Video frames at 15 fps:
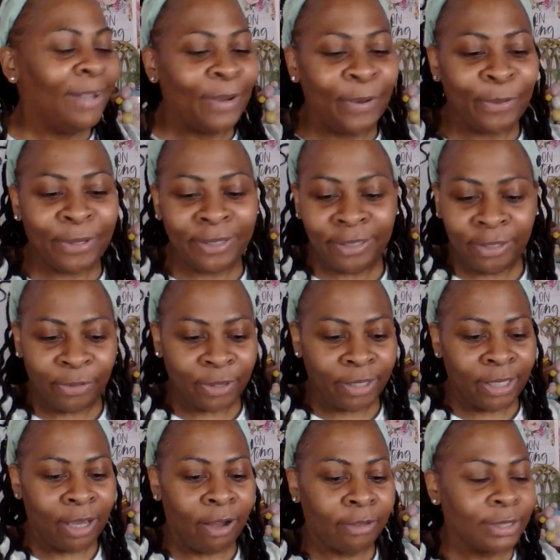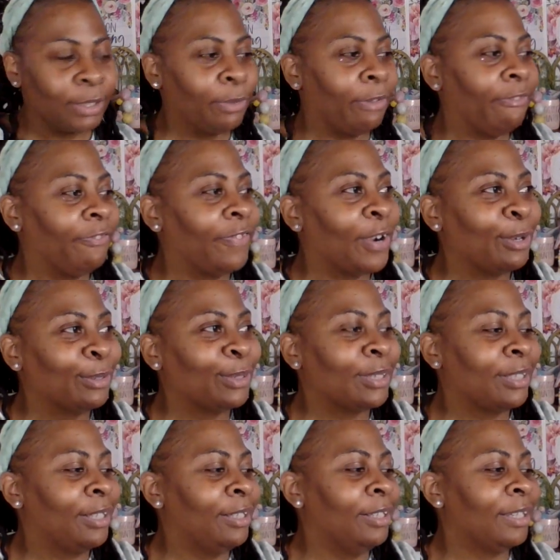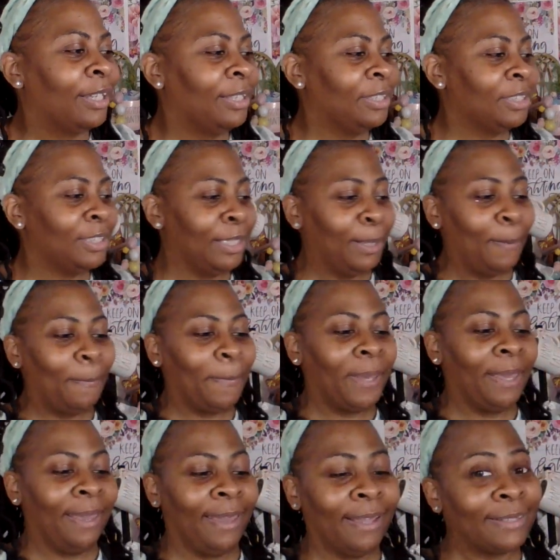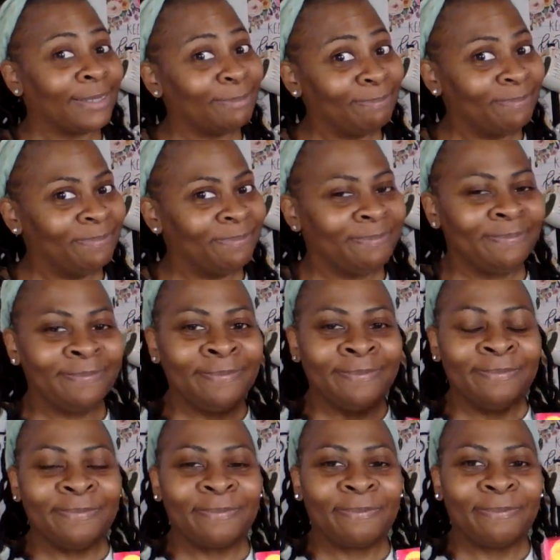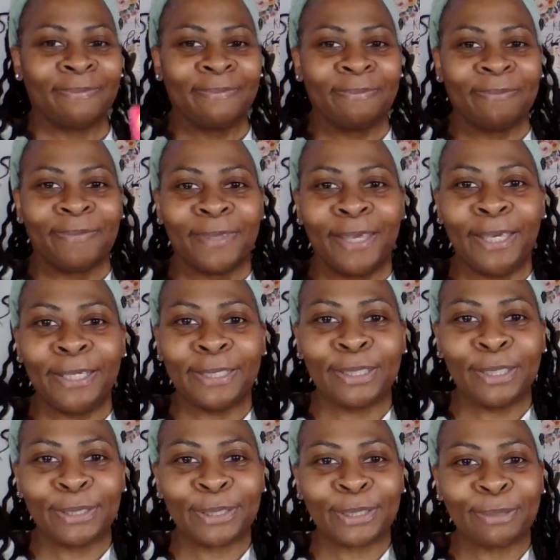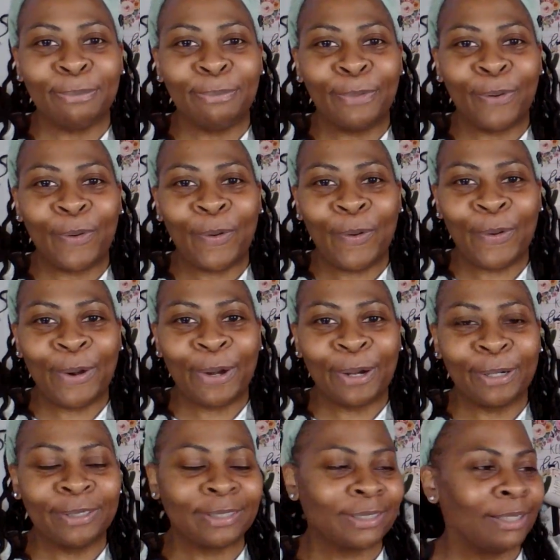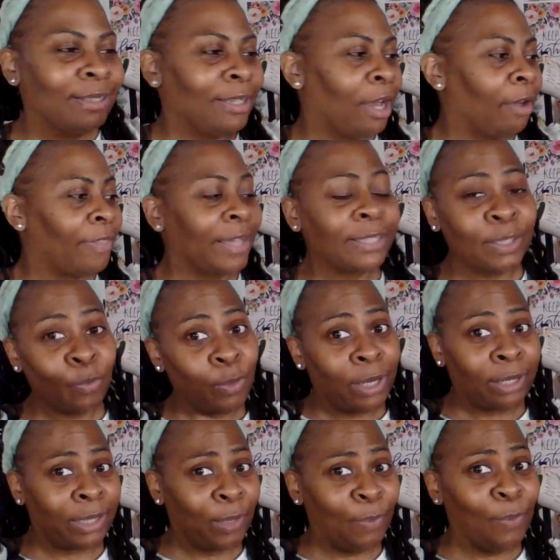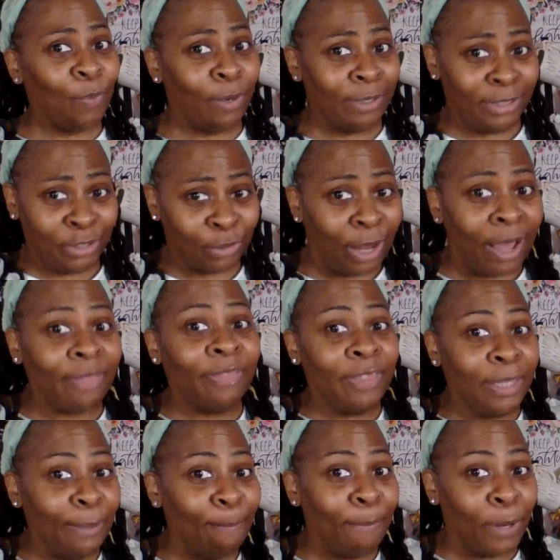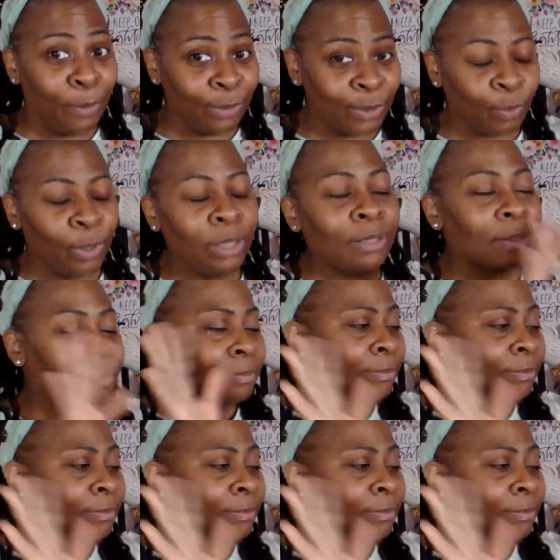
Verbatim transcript: Okie dokie, y'all. So the first cookie she picked is the s'mores. Y'all, that's the one I think we wanted to try the most. We